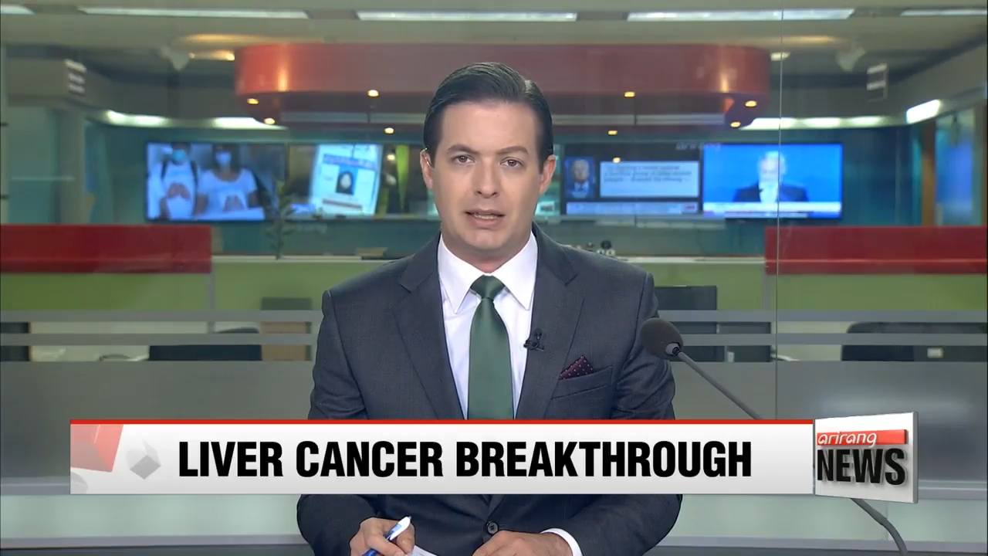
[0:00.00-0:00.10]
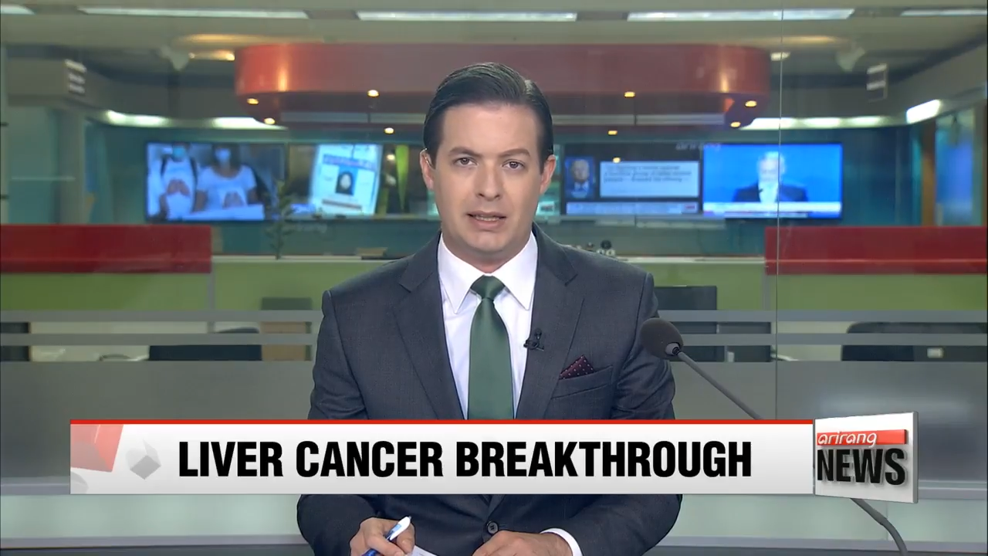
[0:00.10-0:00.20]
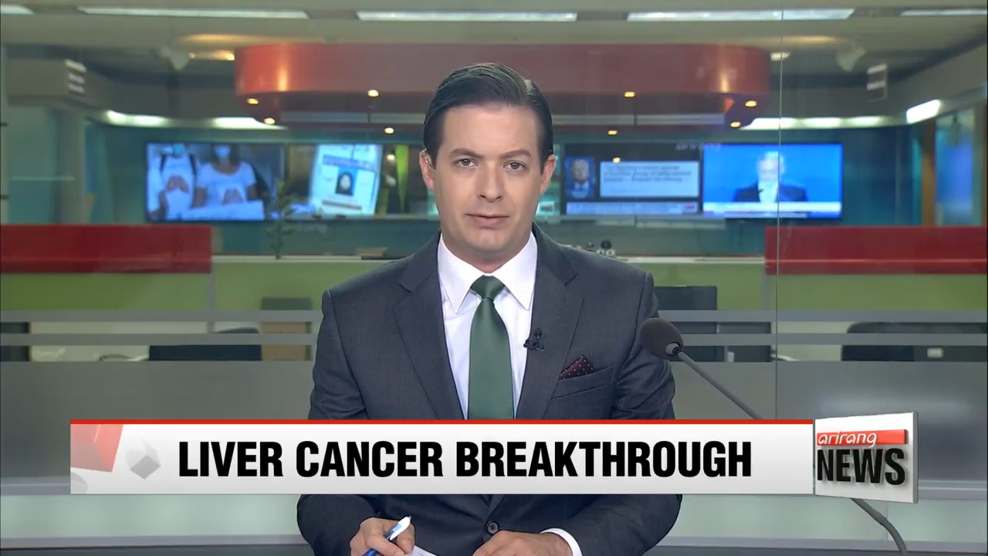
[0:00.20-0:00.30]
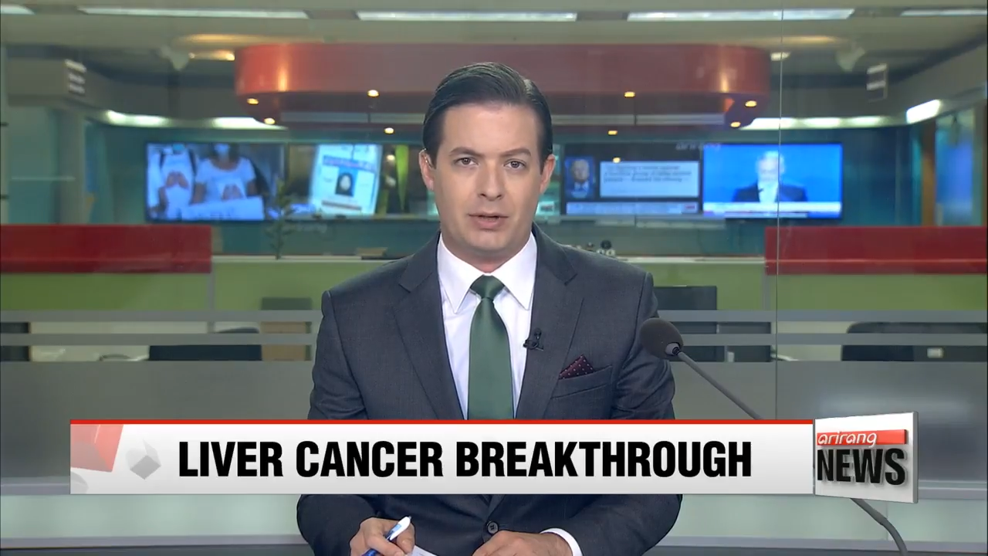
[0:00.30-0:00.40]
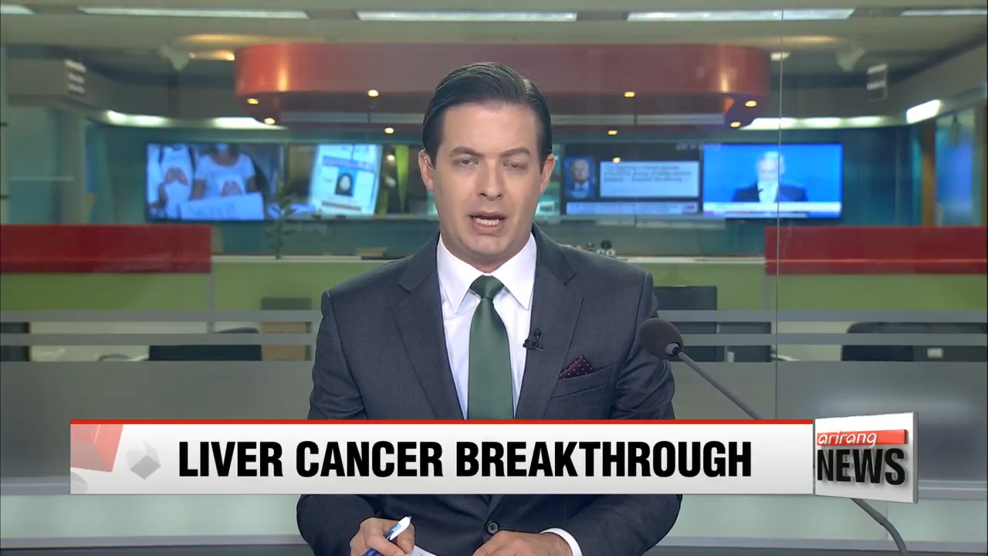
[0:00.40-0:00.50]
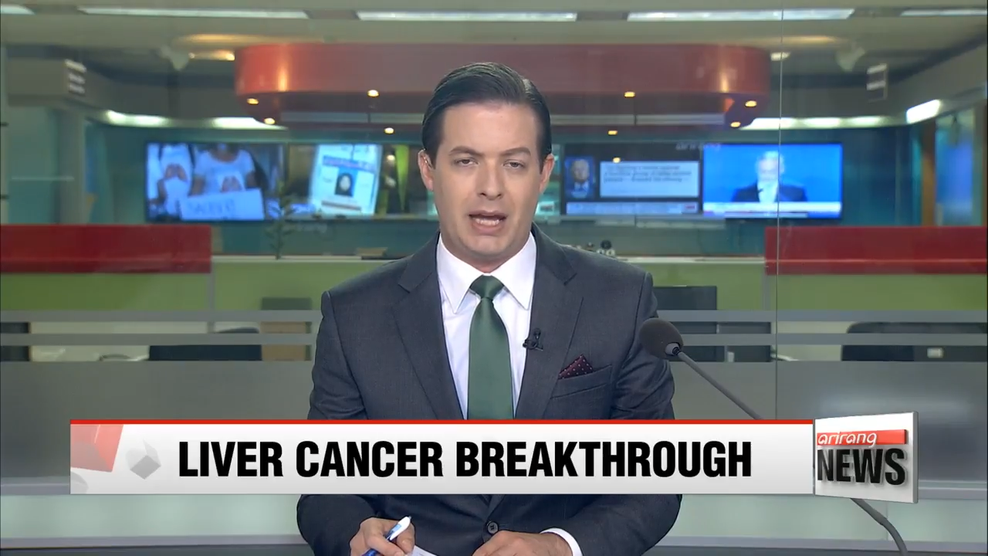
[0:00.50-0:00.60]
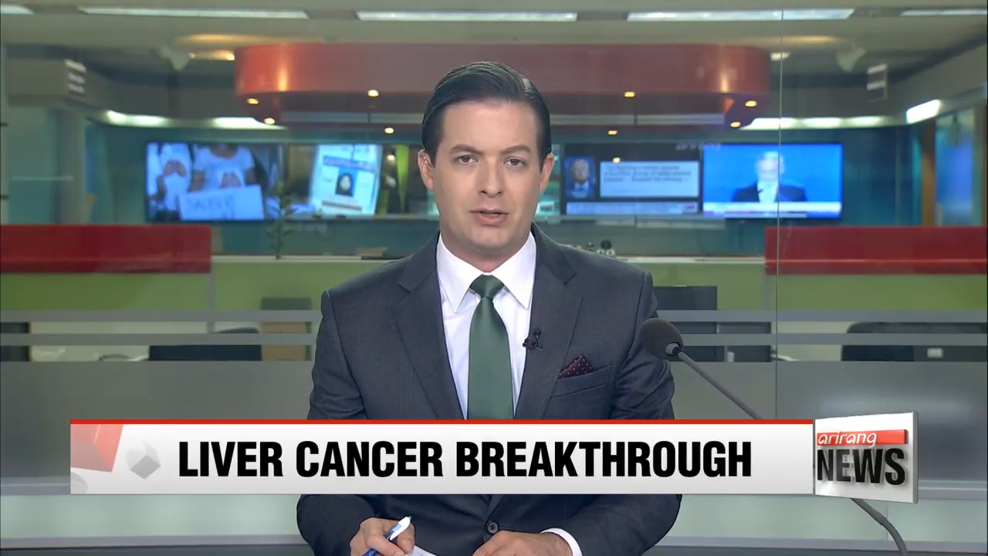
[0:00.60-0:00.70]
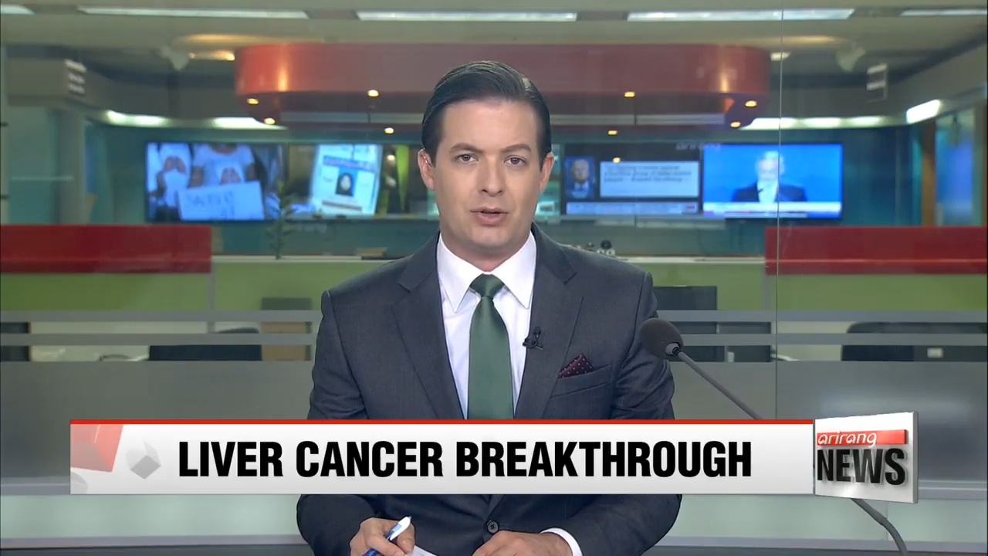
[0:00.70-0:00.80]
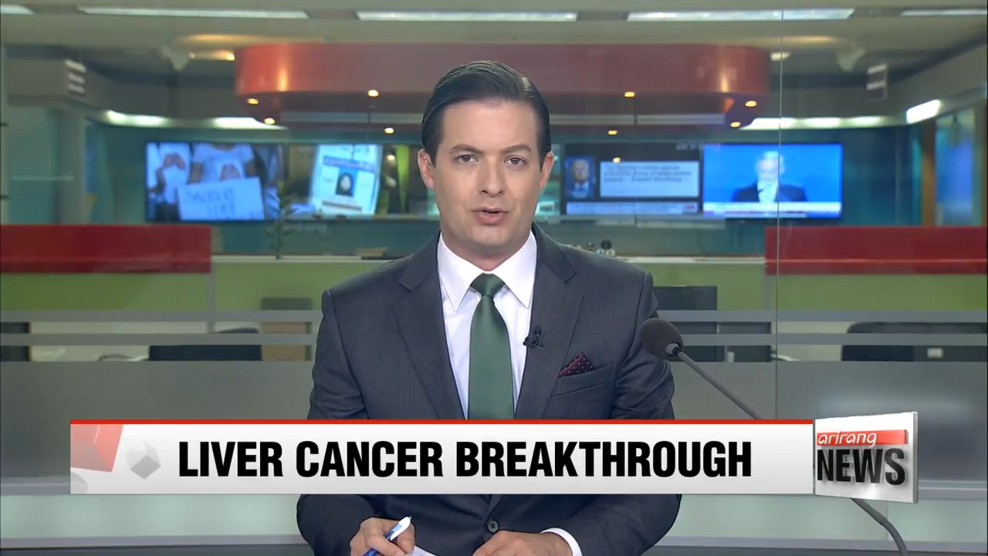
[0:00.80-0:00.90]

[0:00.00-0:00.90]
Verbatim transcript: liver cancer